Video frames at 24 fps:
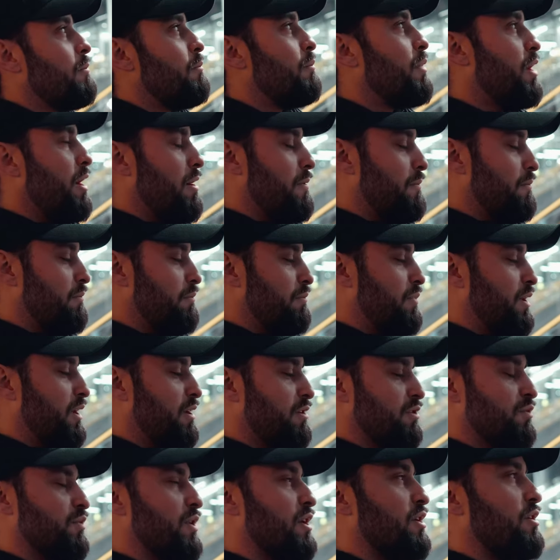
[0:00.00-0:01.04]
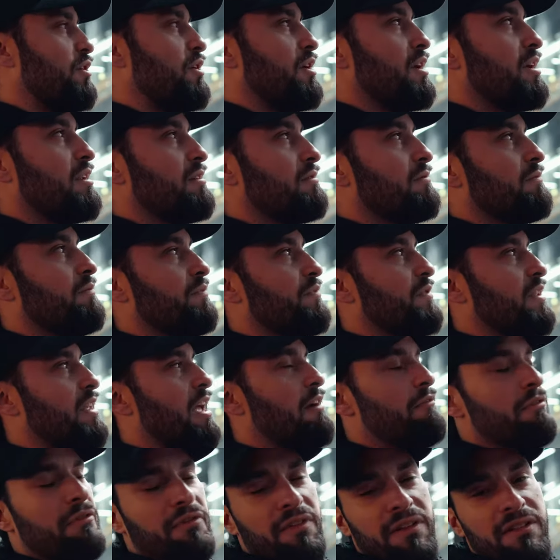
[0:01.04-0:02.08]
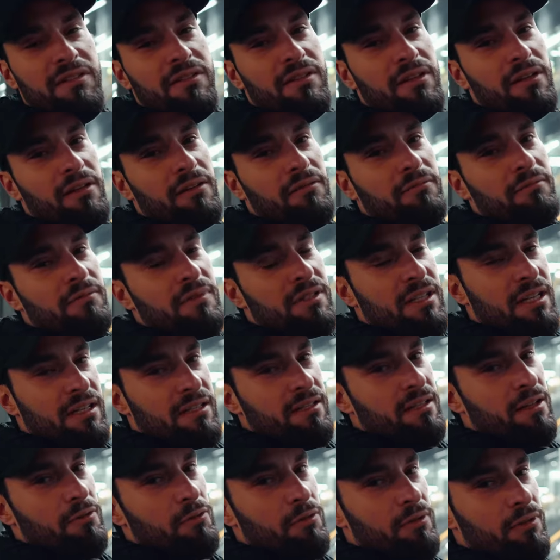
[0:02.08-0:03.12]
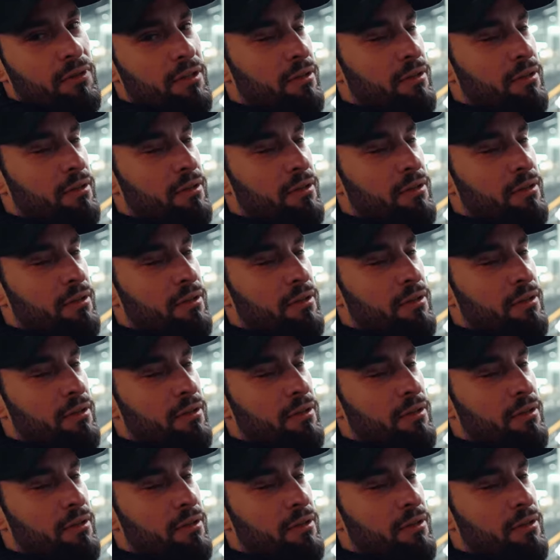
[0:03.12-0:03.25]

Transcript: But because we're going everything still, 60 will